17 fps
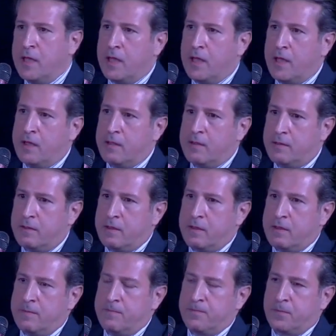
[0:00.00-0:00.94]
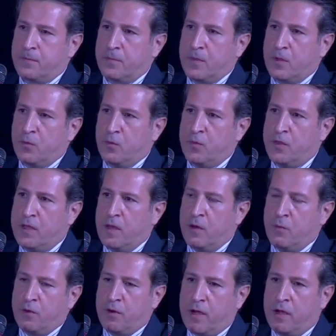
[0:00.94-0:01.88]
And
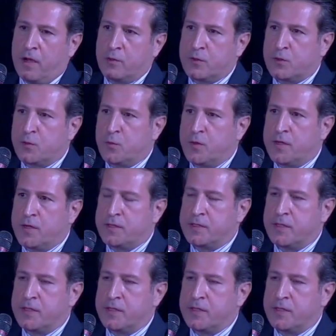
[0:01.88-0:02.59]
our house was